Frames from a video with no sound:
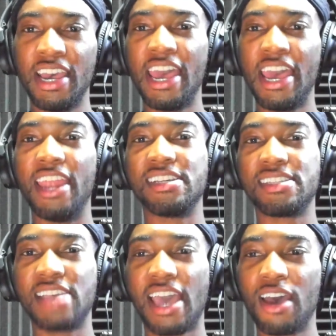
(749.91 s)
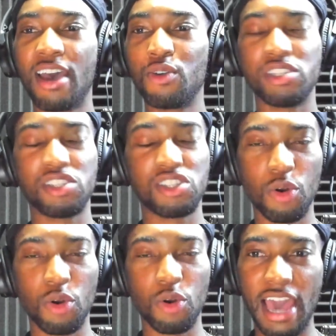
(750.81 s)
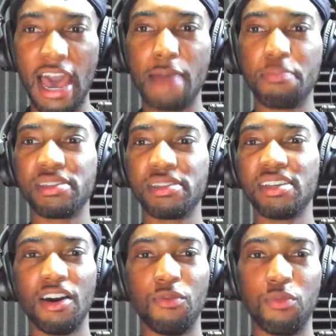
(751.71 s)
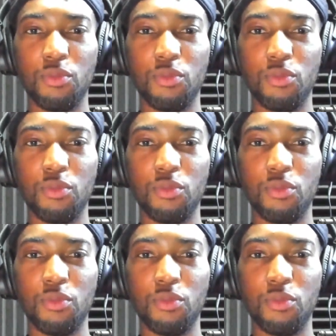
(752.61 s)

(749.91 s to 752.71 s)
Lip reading: and the sound was totally opposite of